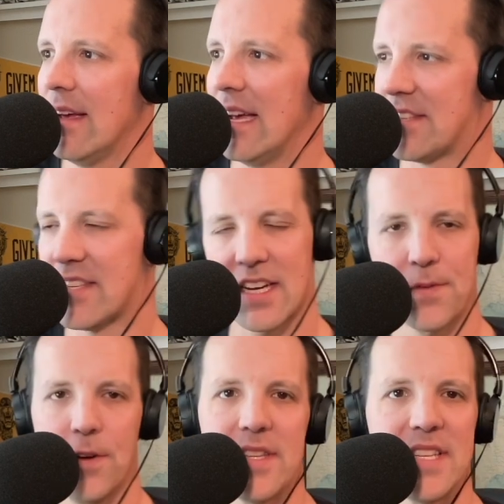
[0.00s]
at
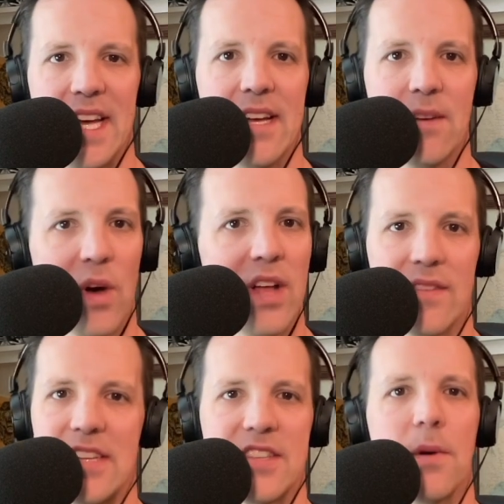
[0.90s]
6'10", well,
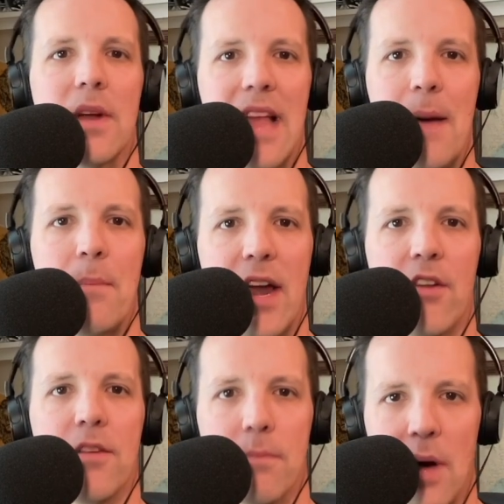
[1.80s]
he's doing a lot
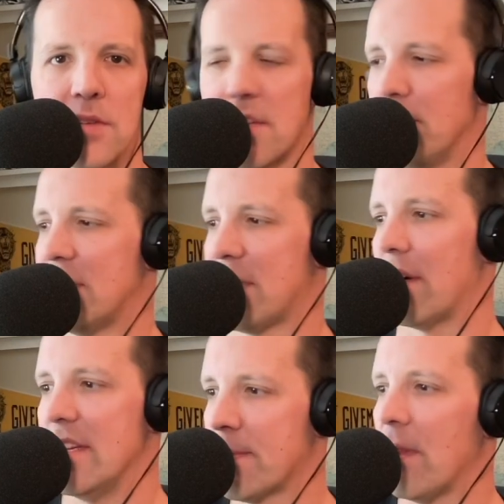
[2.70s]
better than most of
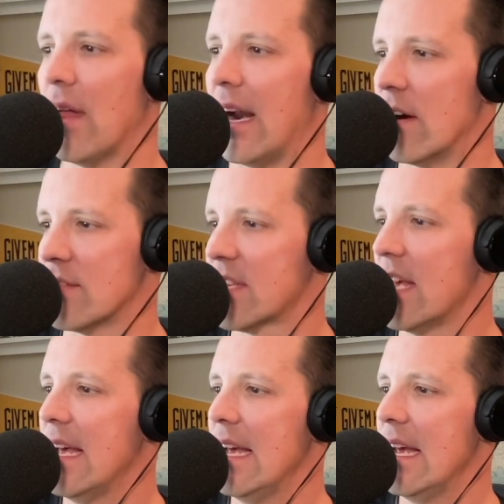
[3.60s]
Missouri's players
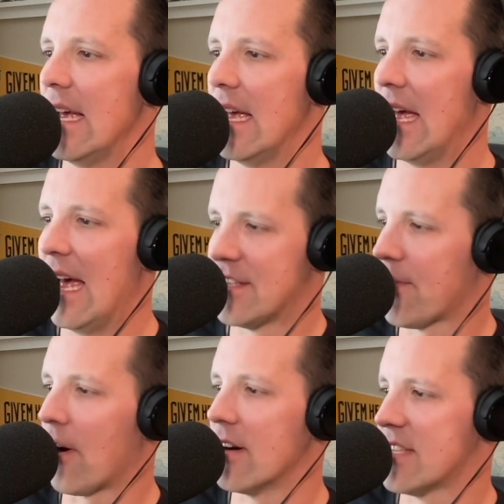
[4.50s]
as
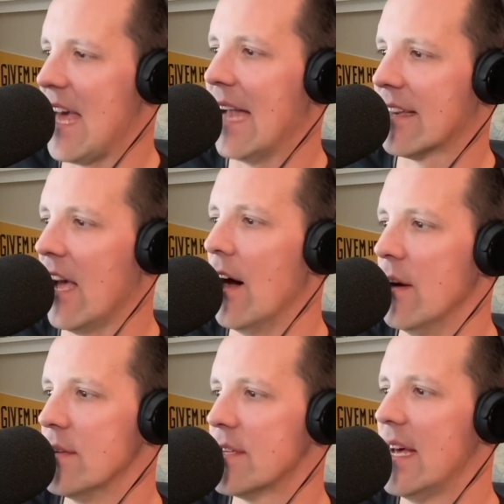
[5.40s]
far as that
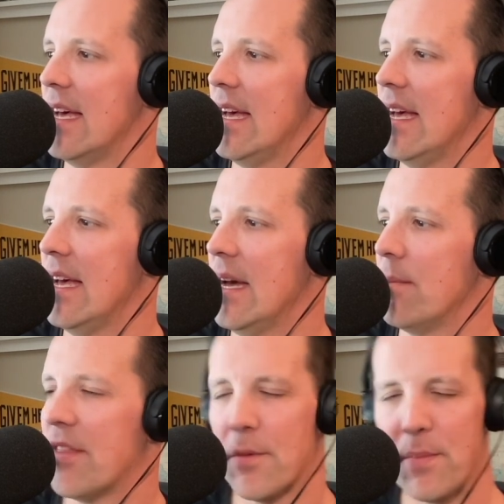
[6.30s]
goes.
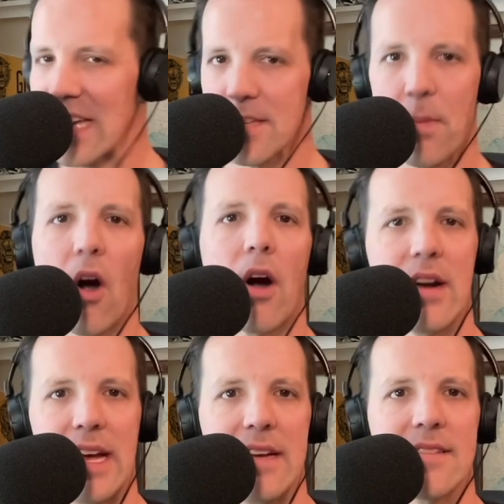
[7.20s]
But the best
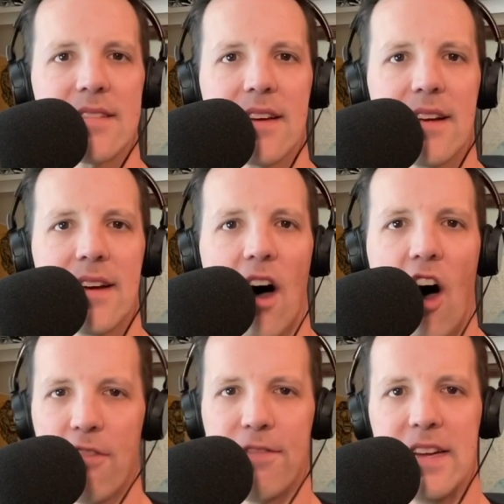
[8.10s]
part is,
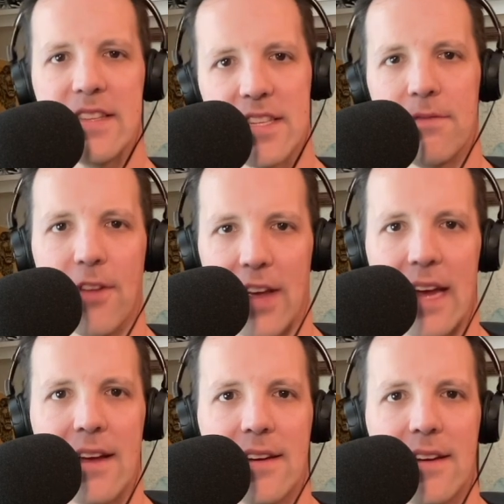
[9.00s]

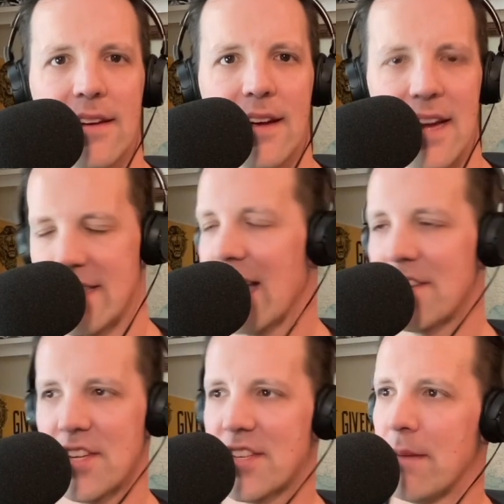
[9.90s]
offensively, he's
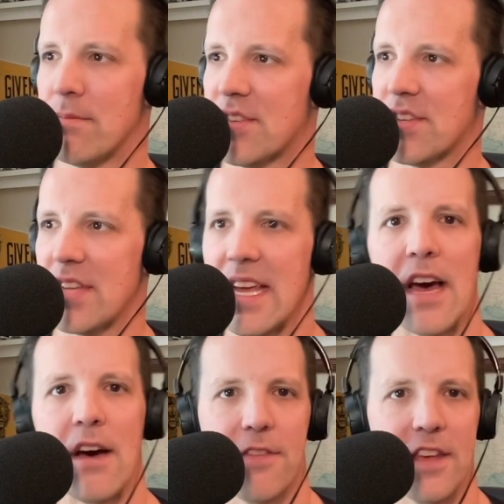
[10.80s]
not just some
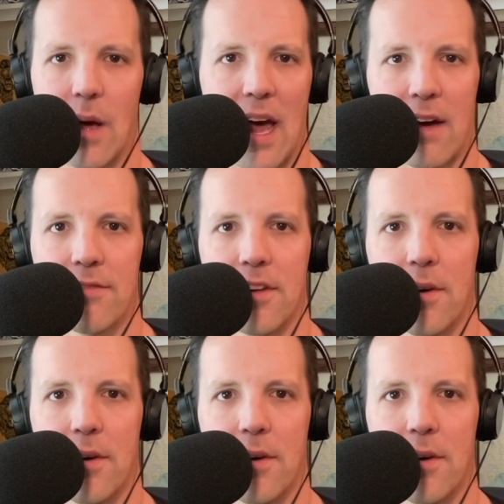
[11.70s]
stiff that